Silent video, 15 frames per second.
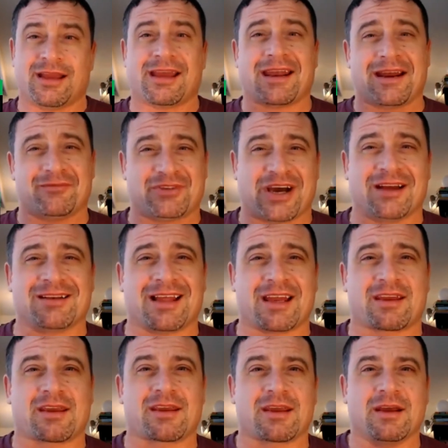and have done
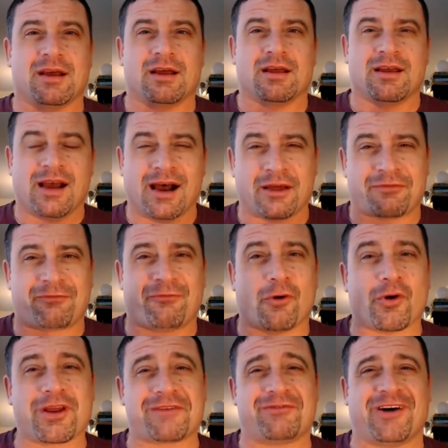like a
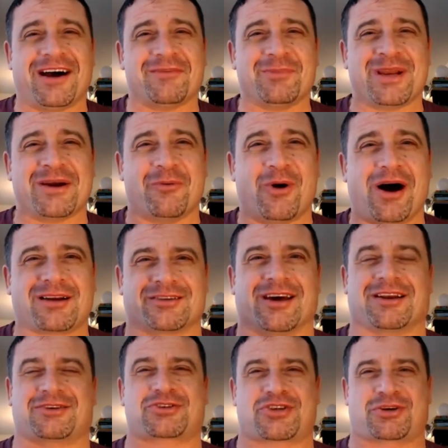45-minute walk, not a
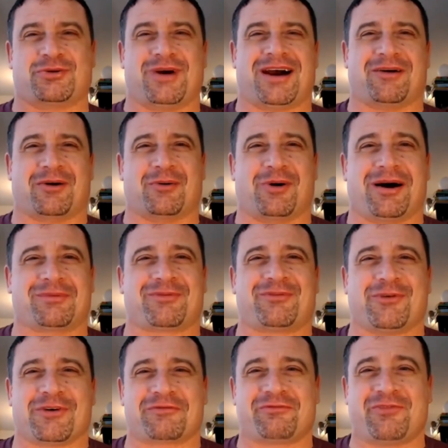2-hour walk before
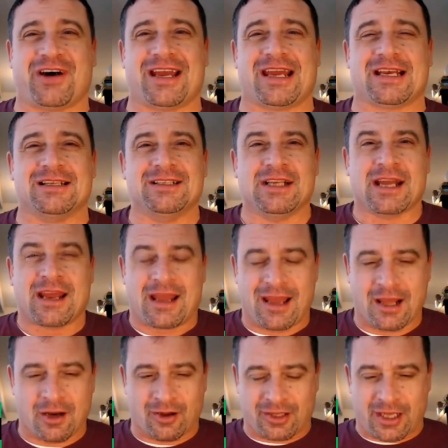a fight,
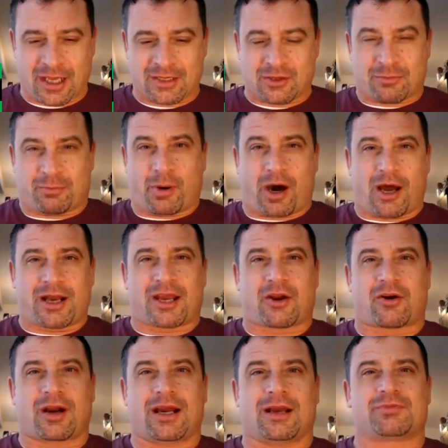and your body
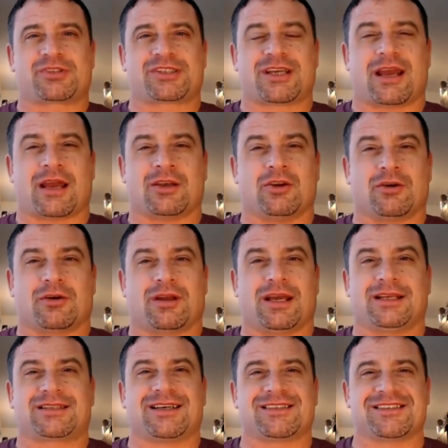cramps, and it
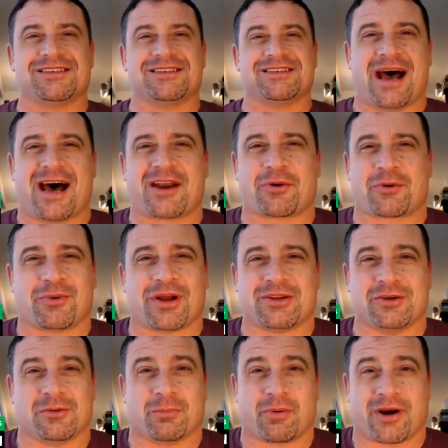doesn't matter
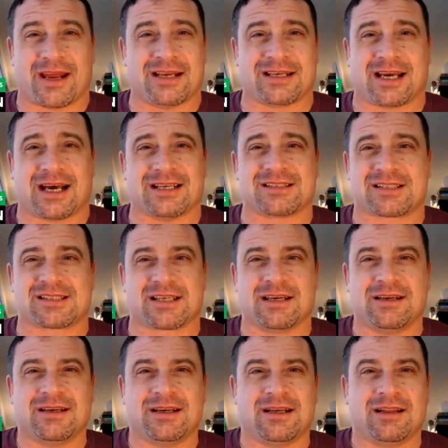what your brain does.
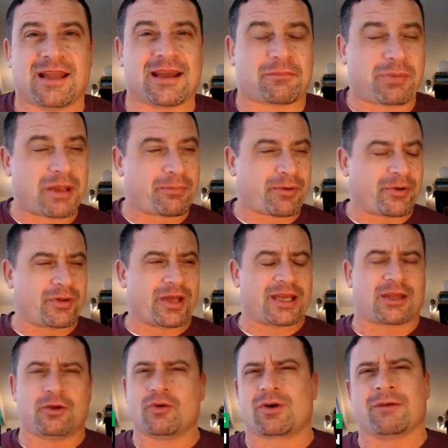Like people are like,
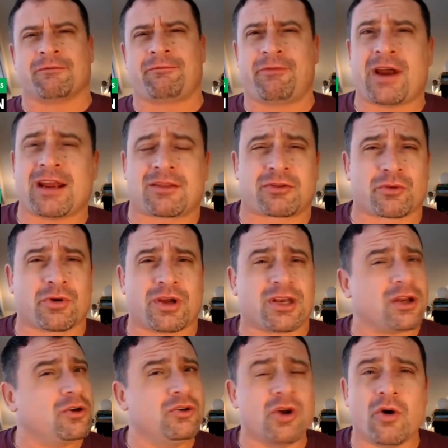you can fight through it.
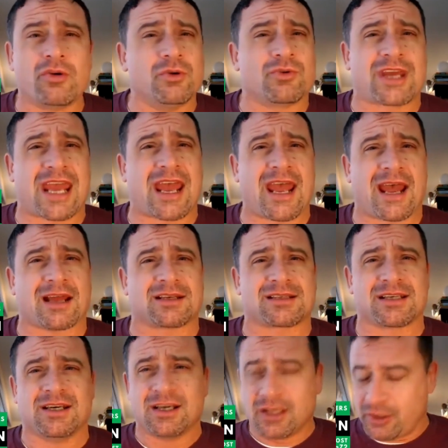No, you can't.
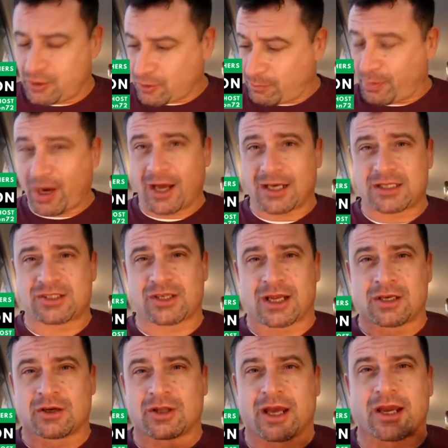Your body's, and
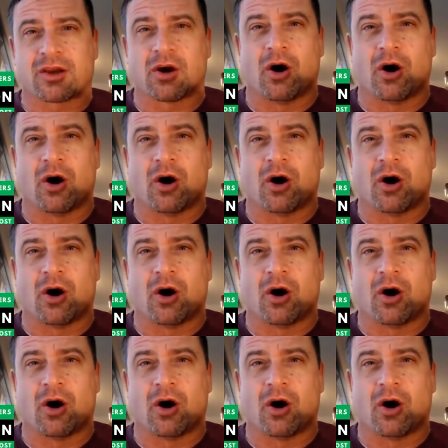you're like,